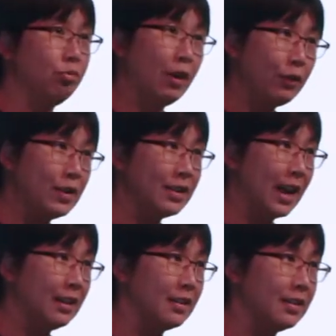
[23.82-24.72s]
reference
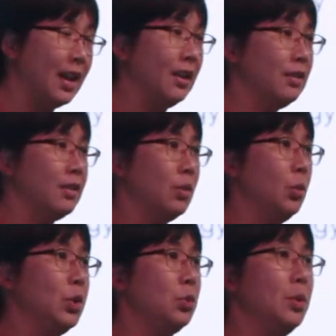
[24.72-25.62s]
data sets,
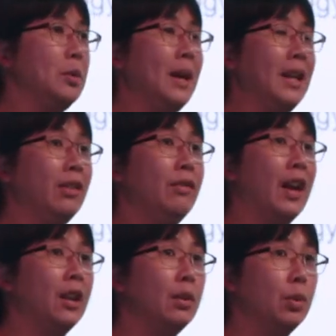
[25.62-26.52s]
which we make
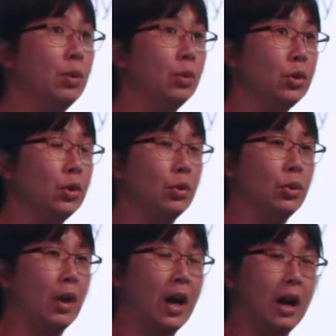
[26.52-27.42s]
available
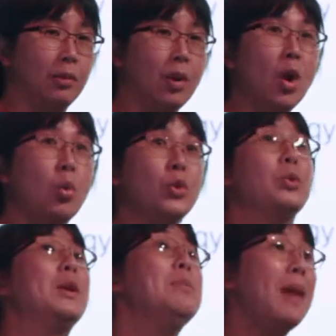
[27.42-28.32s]
to, which
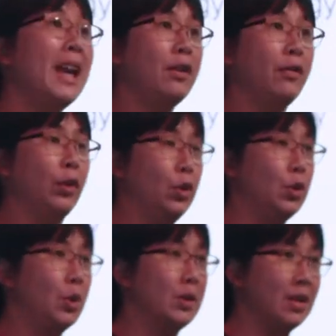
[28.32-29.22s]
we make for the
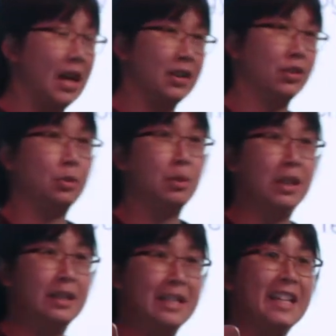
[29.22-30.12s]
neuroscience
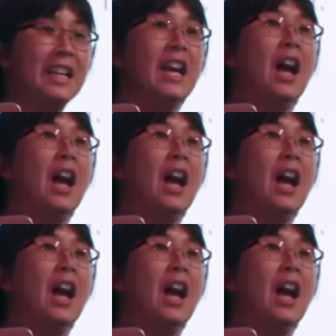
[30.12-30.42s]
community